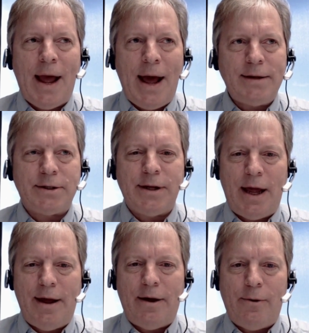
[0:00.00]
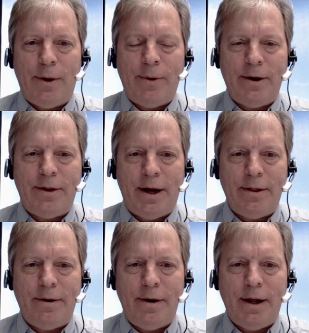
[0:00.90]
at scale, one way or the
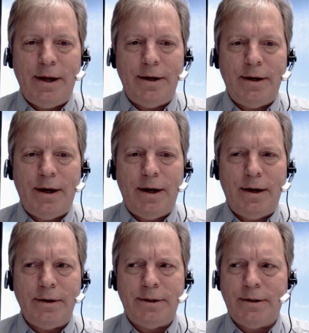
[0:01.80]
other, in uh,